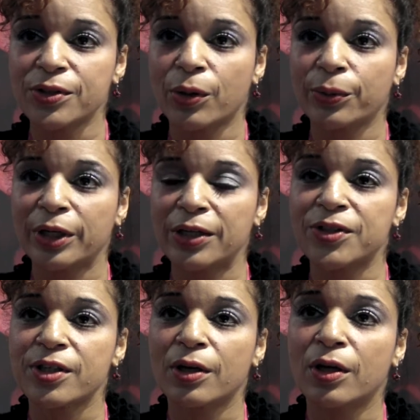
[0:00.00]
So
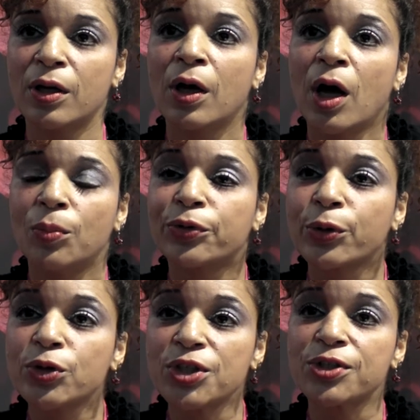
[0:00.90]
it's
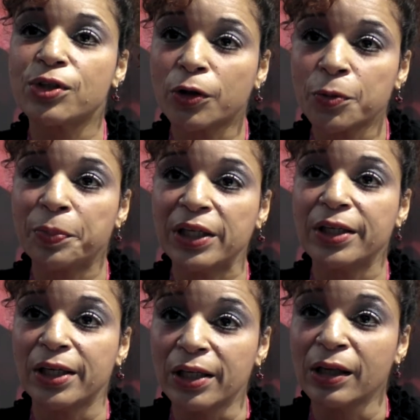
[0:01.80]

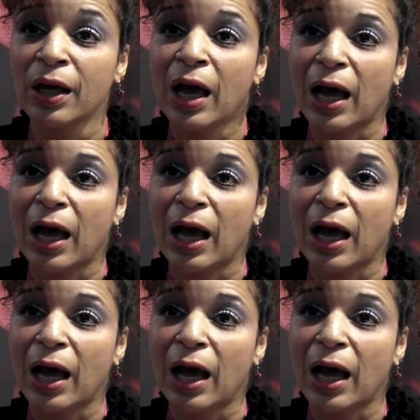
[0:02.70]
bruges.be,